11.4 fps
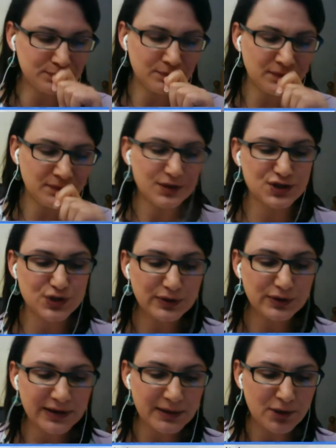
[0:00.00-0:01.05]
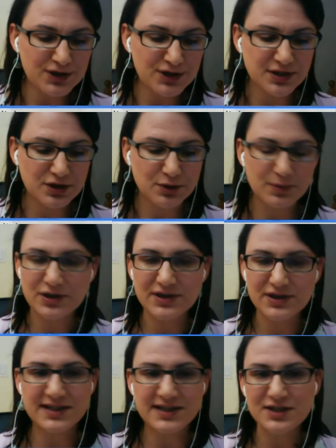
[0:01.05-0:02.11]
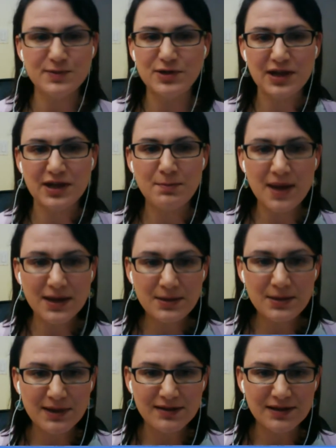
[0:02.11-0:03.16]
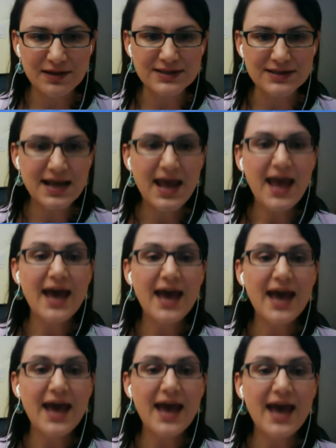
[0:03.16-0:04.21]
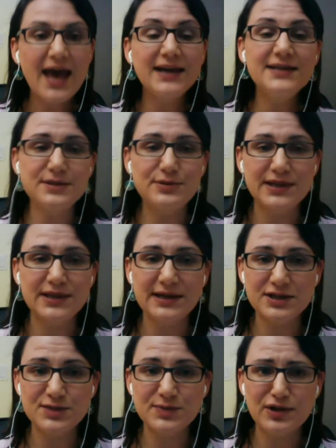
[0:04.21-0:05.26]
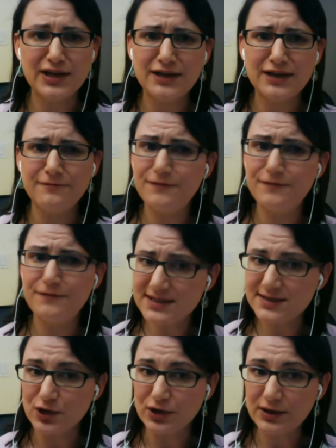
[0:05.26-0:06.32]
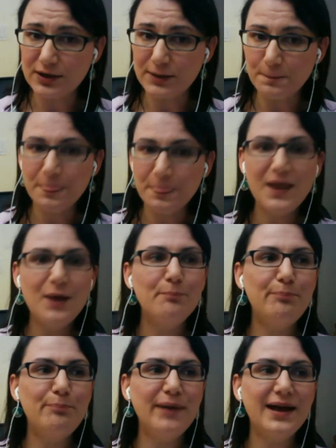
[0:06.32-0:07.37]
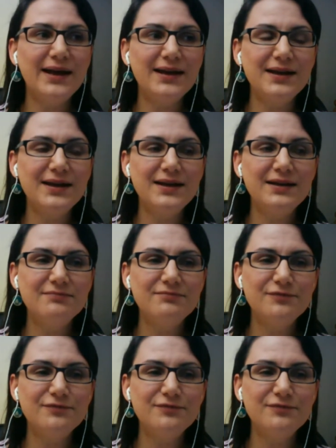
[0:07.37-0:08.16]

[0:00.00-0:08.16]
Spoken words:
certainly Mark Zuckerberg is an expert in many, many things, and he is absolutely an expert in Facebook. But for